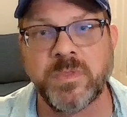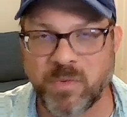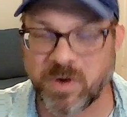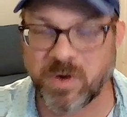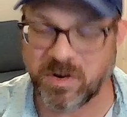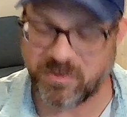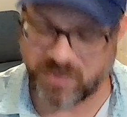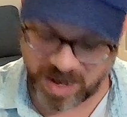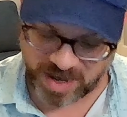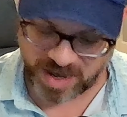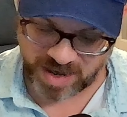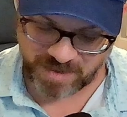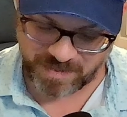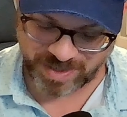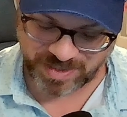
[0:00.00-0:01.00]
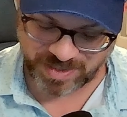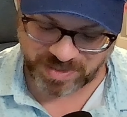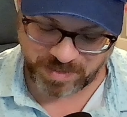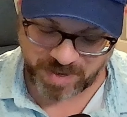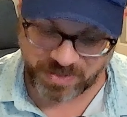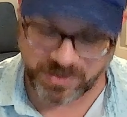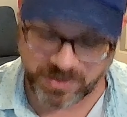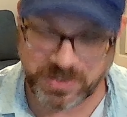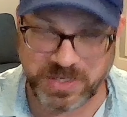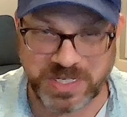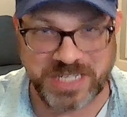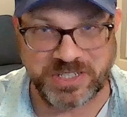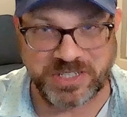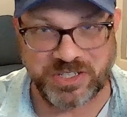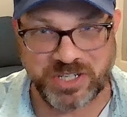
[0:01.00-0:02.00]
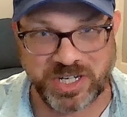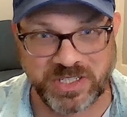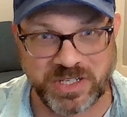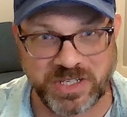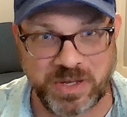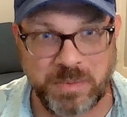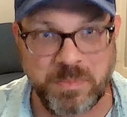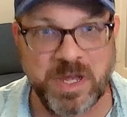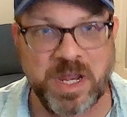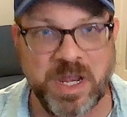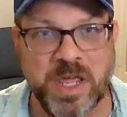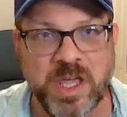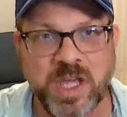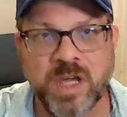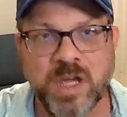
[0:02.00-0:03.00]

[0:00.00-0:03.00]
We're going to find out about some others in just a minute.